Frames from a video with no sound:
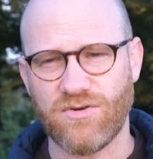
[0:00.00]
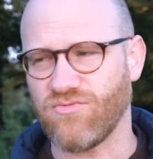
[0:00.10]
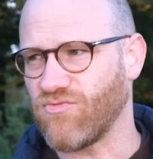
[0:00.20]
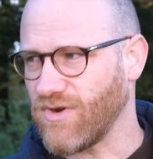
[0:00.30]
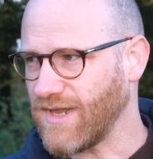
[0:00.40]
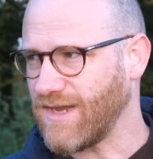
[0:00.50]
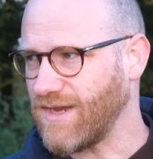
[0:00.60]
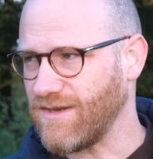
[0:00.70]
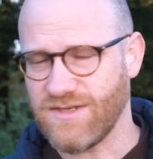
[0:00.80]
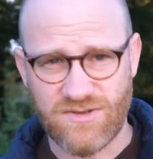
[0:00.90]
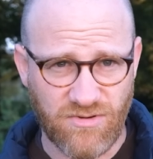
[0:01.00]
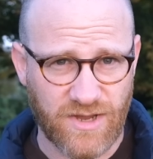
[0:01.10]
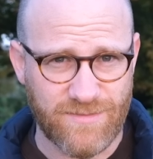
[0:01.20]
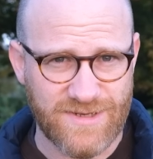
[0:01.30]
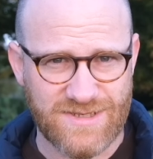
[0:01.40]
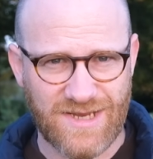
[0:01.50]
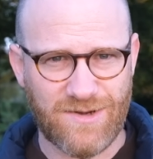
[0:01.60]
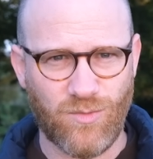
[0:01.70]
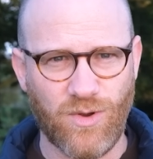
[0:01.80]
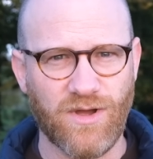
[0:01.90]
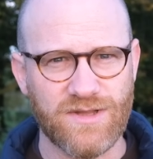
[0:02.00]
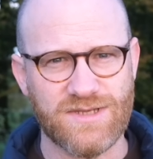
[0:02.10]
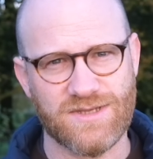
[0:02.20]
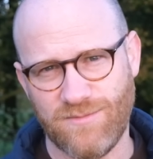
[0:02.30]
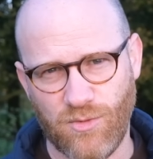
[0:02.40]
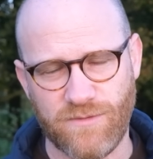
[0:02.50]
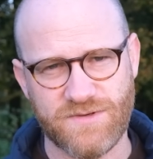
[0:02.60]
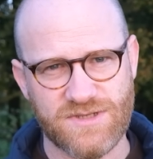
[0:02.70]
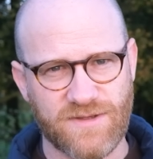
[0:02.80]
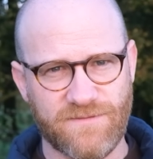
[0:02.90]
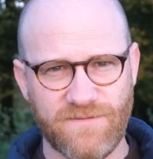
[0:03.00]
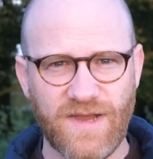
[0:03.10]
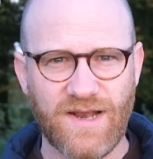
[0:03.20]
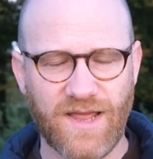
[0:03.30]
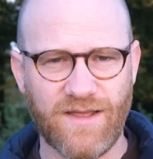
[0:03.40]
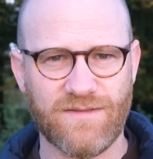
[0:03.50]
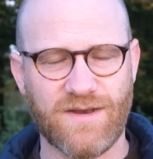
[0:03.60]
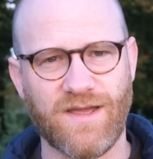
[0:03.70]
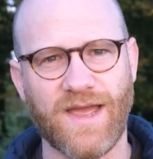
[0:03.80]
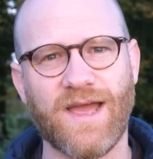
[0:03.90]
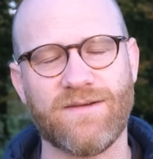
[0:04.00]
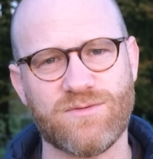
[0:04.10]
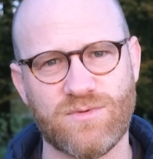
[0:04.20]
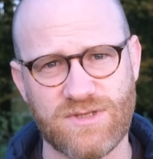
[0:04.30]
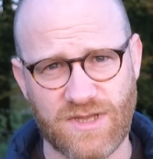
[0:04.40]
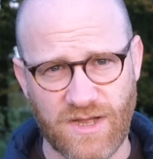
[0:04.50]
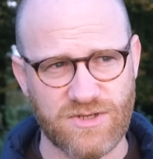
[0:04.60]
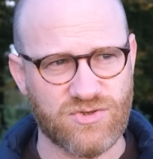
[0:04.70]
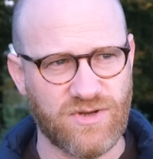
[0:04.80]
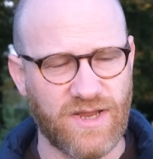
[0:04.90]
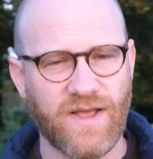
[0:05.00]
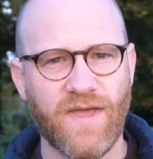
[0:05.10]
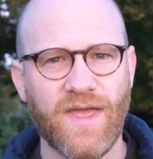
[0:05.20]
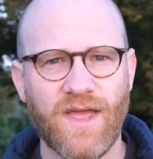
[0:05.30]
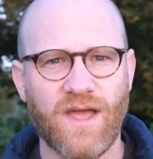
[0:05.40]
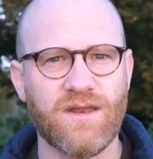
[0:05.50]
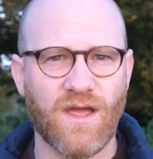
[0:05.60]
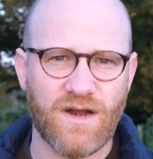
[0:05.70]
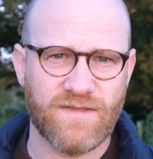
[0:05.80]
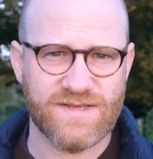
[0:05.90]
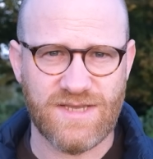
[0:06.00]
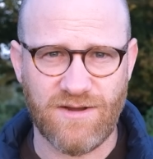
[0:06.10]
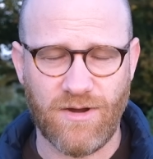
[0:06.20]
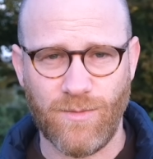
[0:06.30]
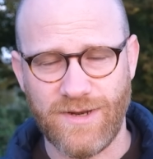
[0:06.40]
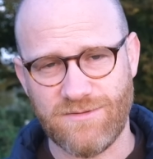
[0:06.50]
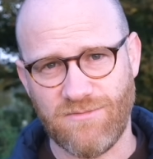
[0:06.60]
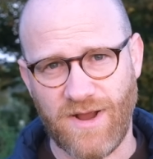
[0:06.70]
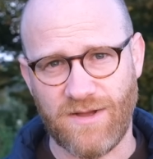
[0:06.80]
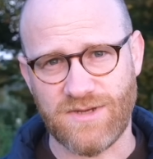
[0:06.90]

really describe it in words. It's more of just a feeling that I have towards the country. And earlier this year I went round